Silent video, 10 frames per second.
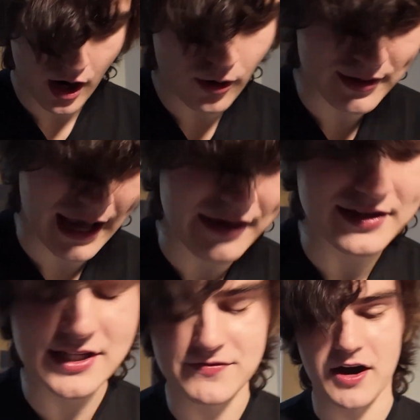Okay,
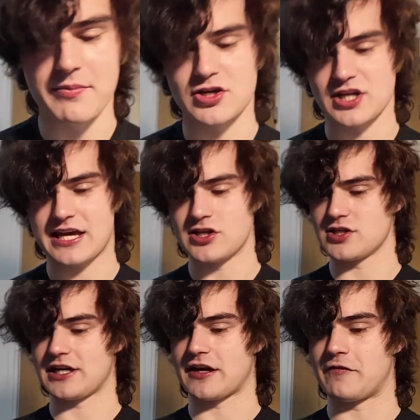this is very much akin
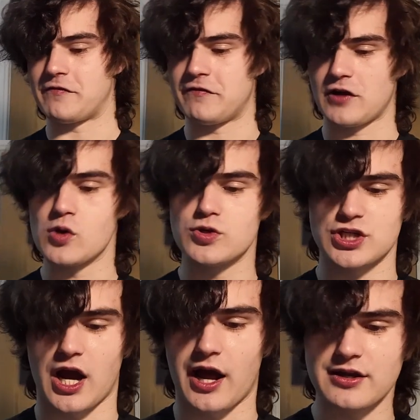to like a flow
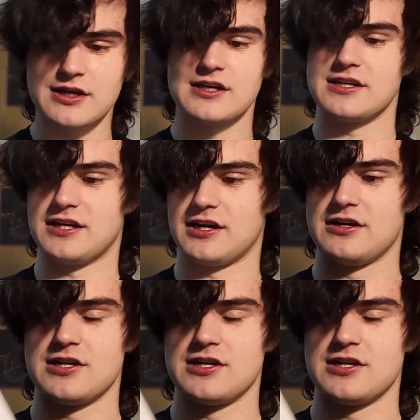chart here.